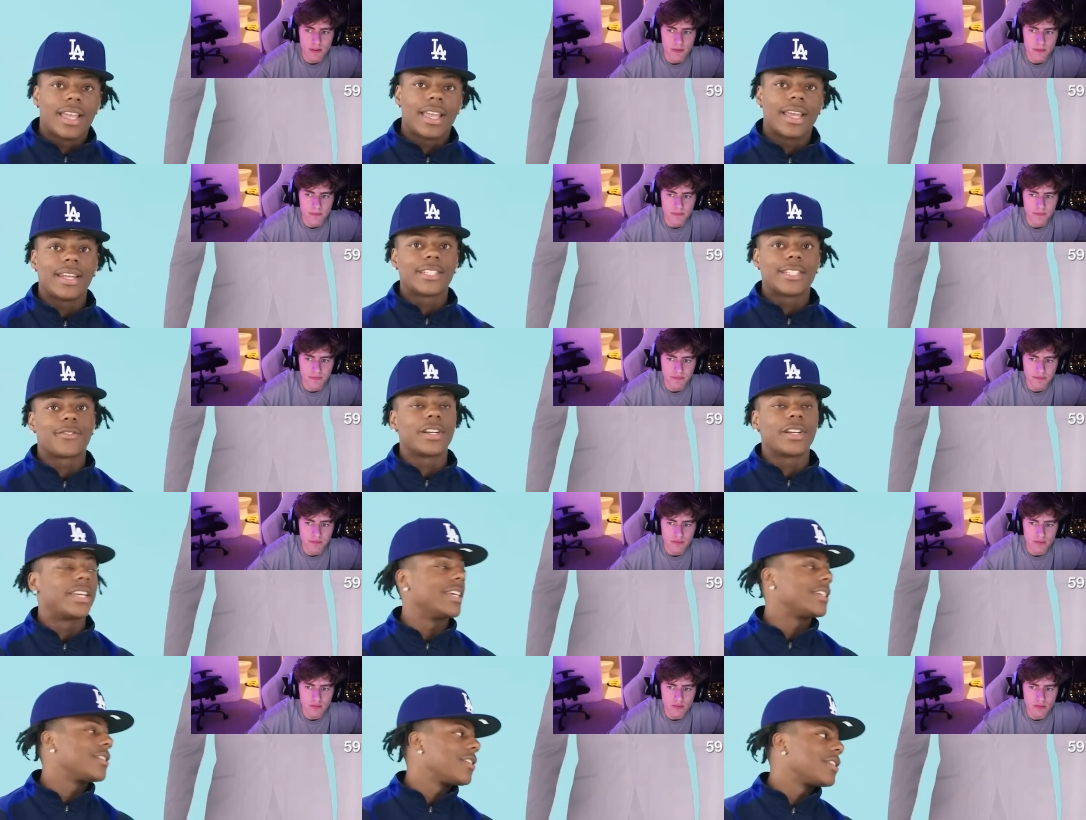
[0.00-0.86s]
Speaker 1: and his free
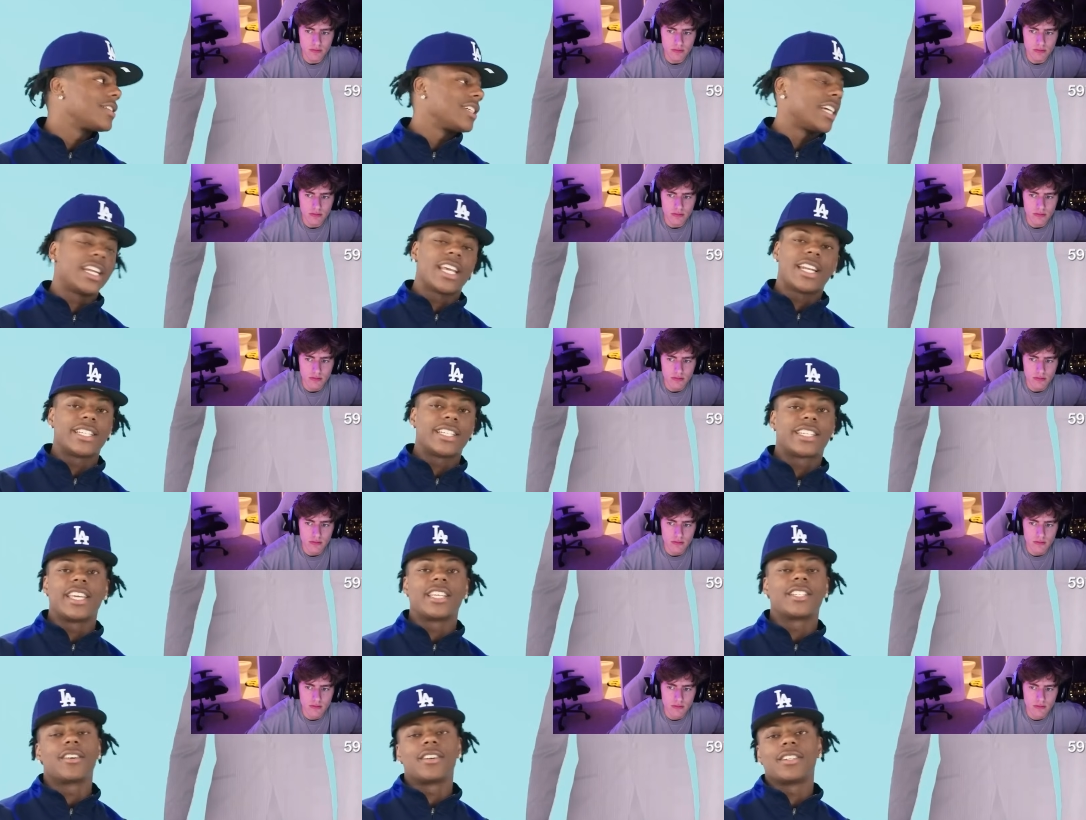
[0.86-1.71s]
kicks are insane, and his
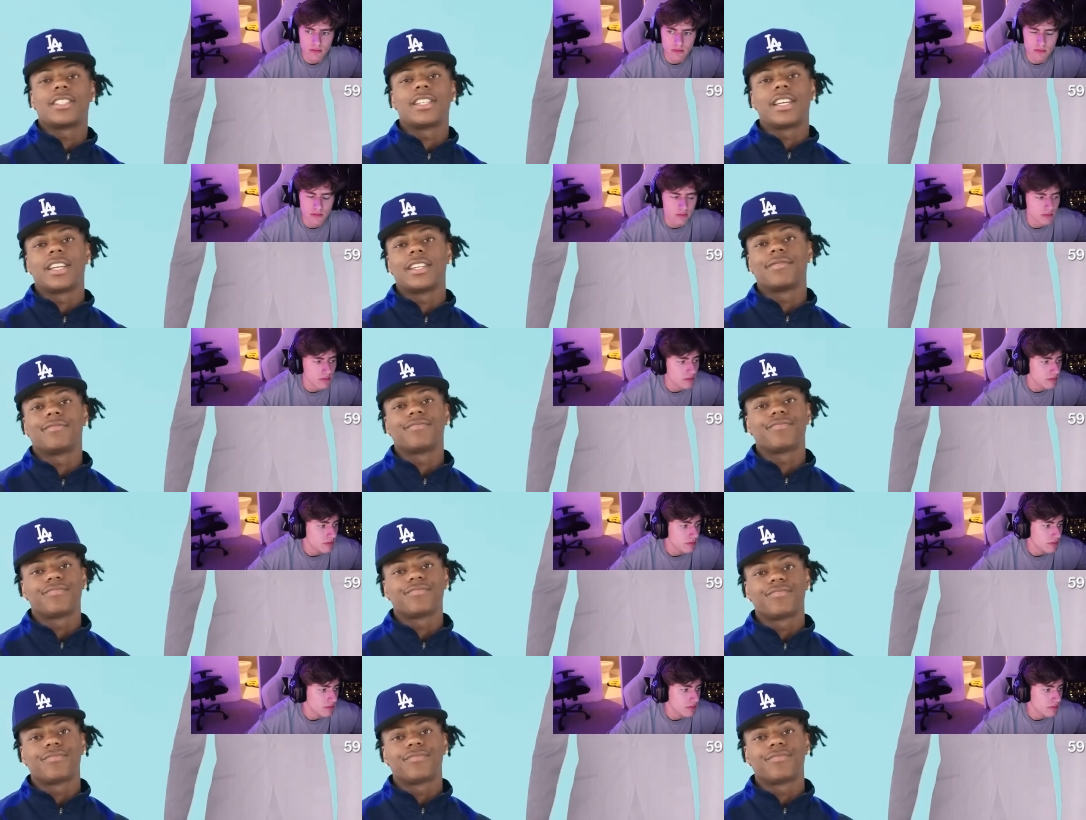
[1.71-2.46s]
kicks are insane.